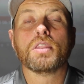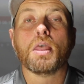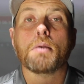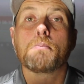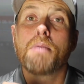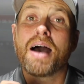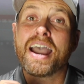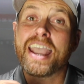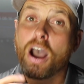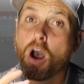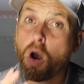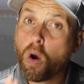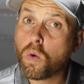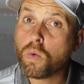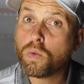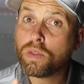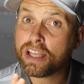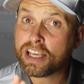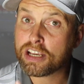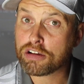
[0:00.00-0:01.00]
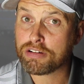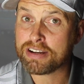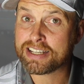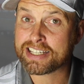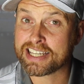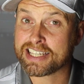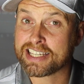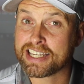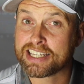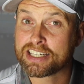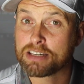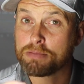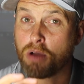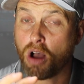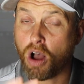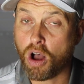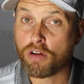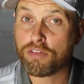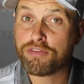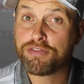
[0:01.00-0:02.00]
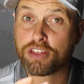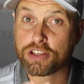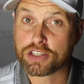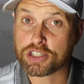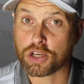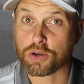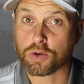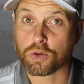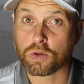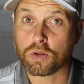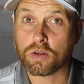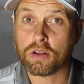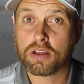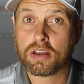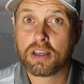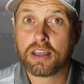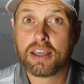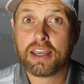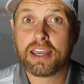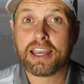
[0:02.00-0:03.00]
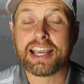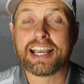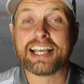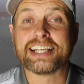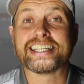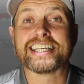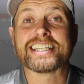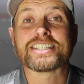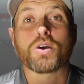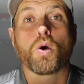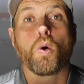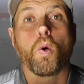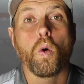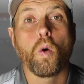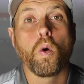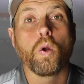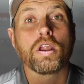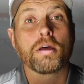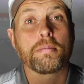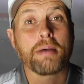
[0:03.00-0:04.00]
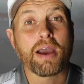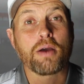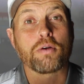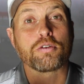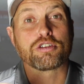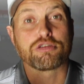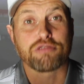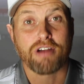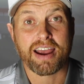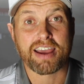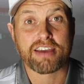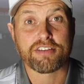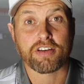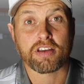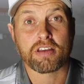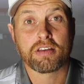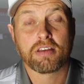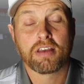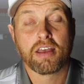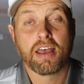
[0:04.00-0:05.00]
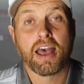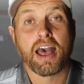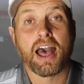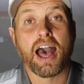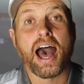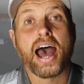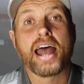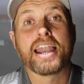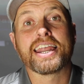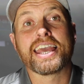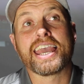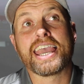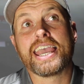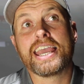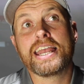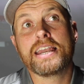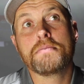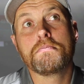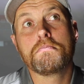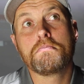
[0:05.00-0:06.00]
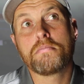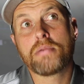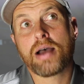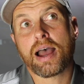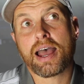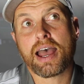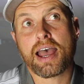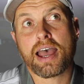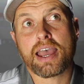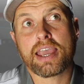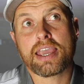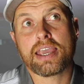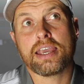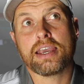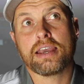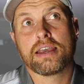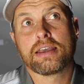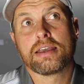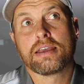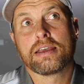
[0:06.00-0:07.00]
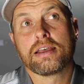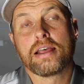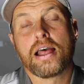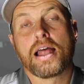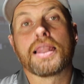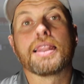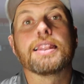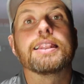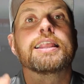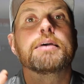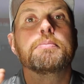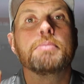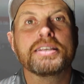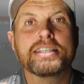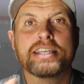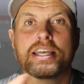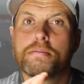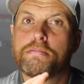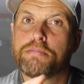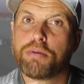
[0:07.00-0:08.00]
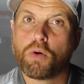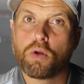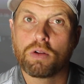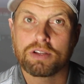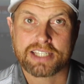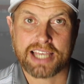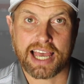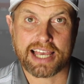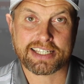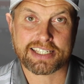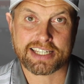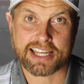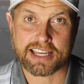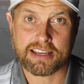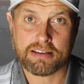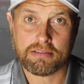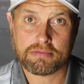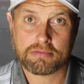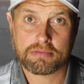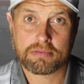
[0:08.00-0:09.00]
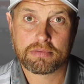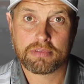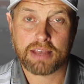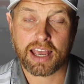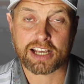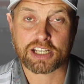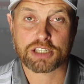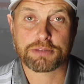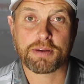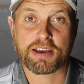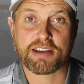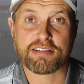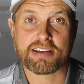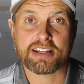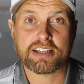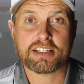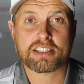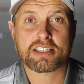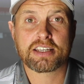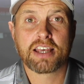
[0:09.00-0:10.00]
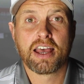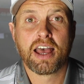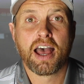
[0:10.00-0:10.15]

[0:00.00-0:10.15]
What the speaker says: My only criticism of the tool is it's all about driver. And in my limited ball testing experience,